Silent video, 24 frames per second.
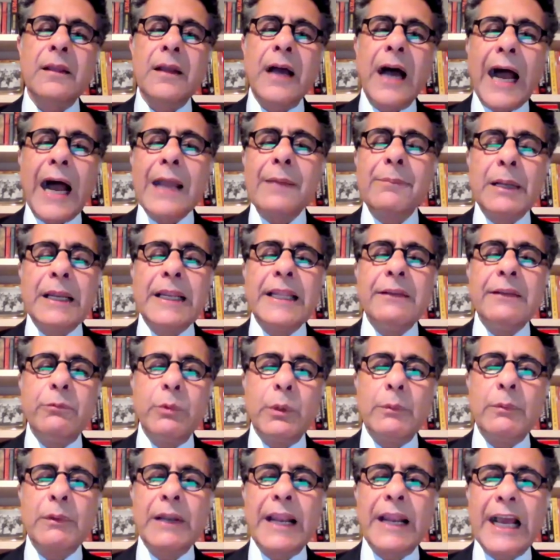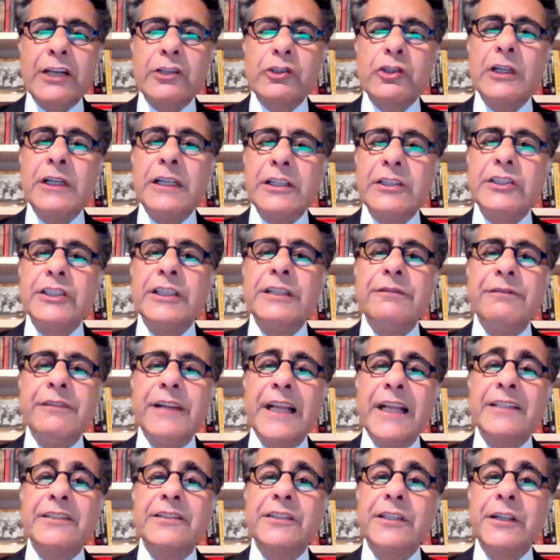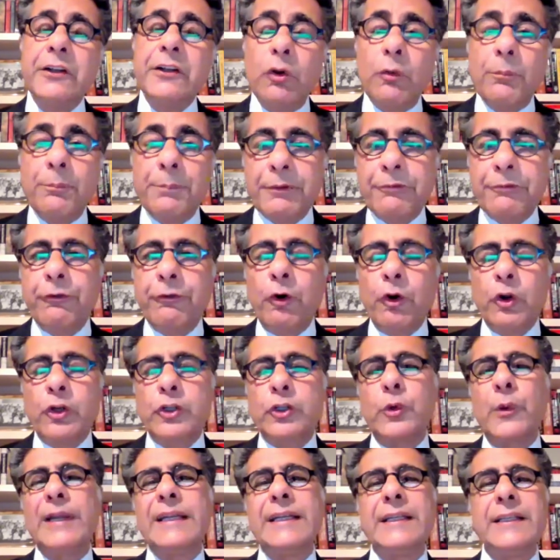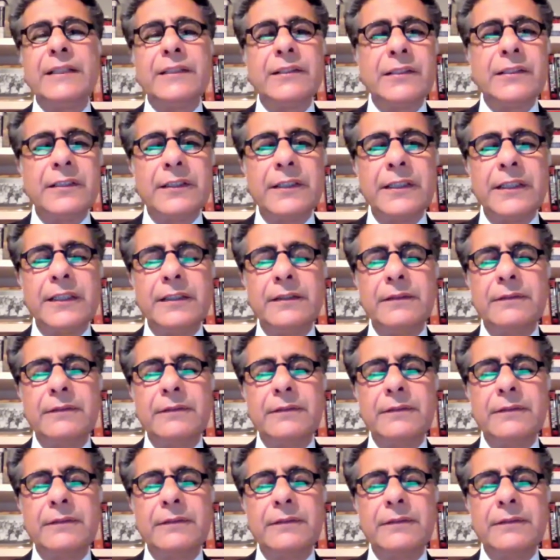I believe we will actually achieve net zero before 2030.